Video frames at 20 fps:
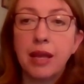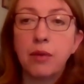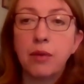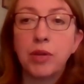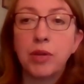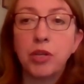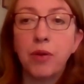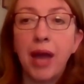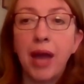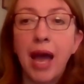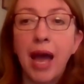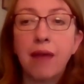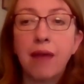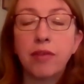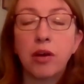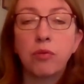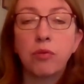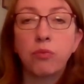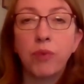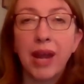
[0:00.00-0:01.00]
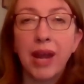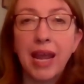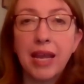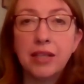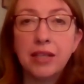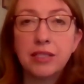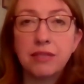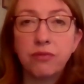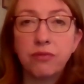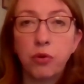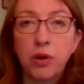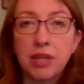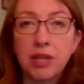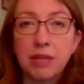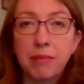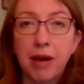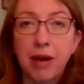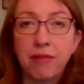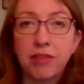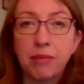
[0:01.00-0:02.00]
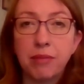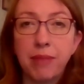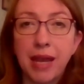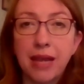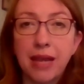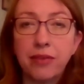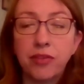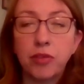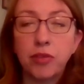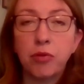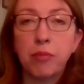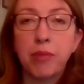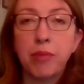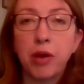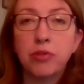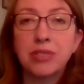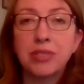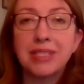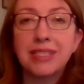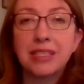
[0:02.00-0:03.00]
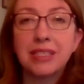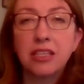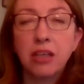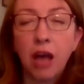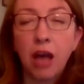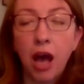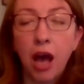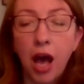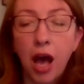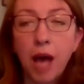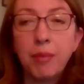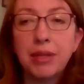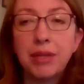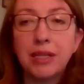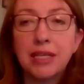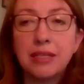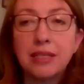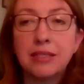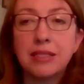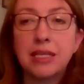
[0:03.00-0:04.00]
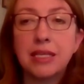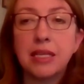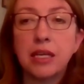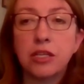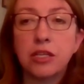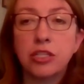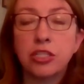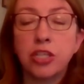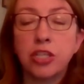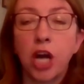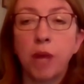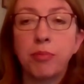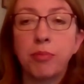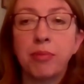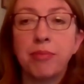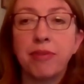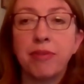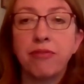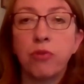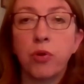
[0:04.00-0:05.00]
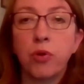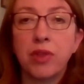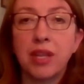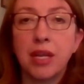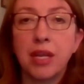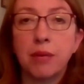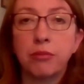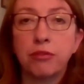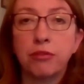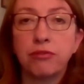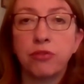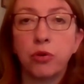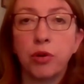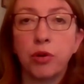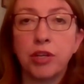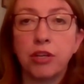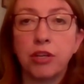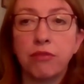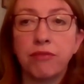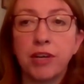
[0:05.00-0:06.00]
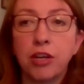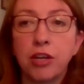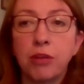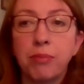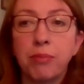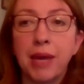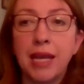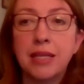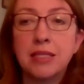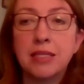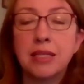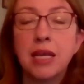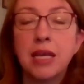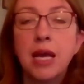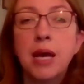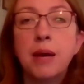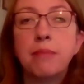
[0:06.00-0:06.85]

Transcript: When you have a raised fourth above the bass, you will most commonly see a sharp before the number 4 in your figured bass.